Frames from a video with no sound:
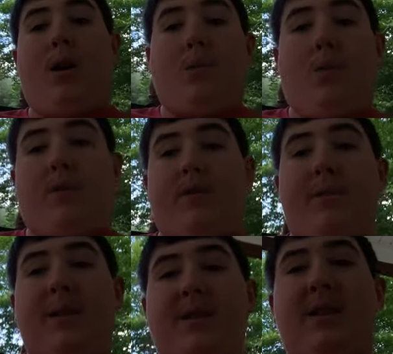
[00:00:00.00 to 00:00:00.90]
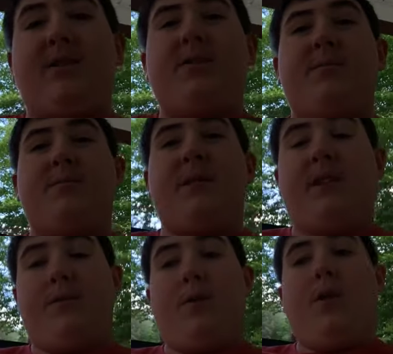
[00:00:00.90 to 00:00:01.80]
worries me, ticks
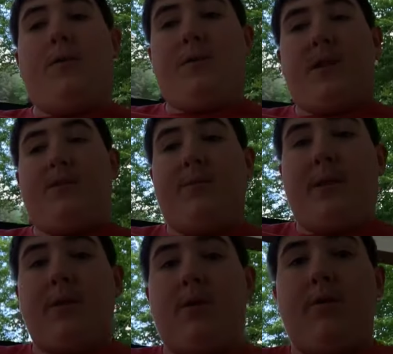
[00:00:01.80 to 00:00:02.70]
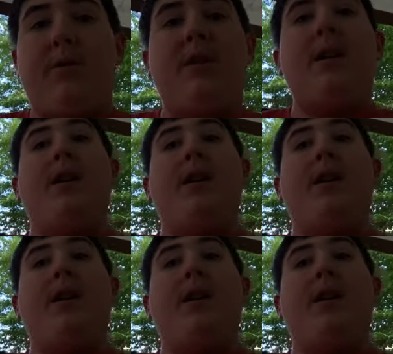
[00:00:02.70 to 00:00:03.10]
me off, or gets on my nerves.